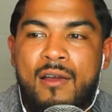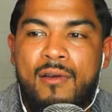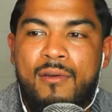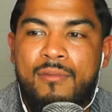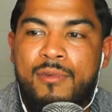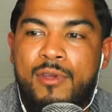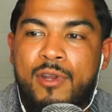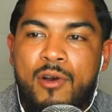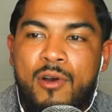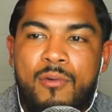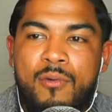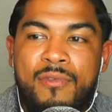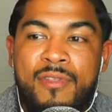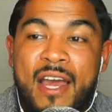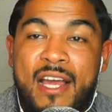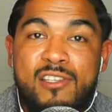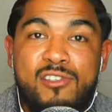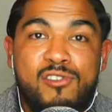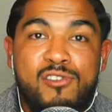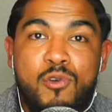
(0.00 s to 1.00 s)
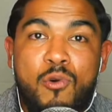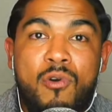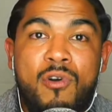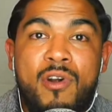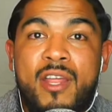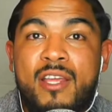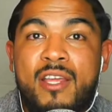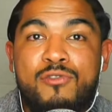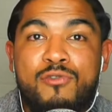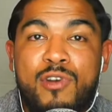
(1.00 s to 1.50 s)
that
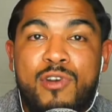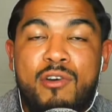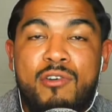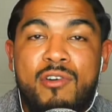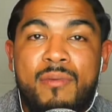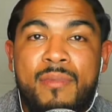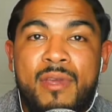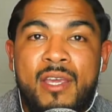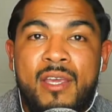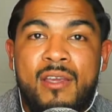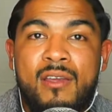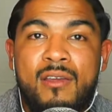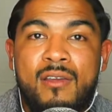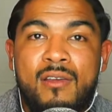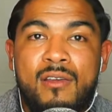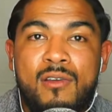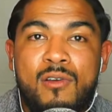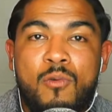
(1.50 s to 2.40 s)
story is real to me,